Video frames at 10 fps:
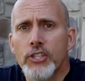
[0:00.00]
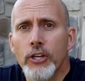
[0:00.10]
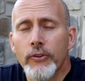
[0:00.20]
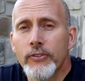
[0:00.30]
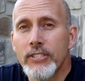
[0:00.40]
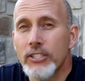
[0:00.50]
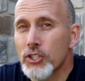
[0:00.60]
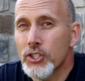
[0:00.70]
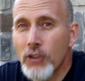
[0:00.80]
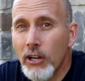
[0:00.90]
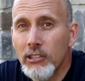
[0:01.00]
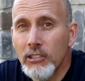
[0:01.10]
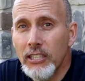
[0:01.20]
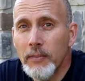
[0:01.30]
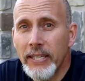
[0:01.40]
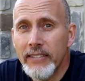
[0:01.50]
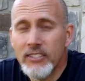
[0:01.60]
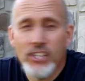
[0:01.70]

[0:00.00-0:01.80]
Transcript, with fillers: this year? Did you struggle a little bit?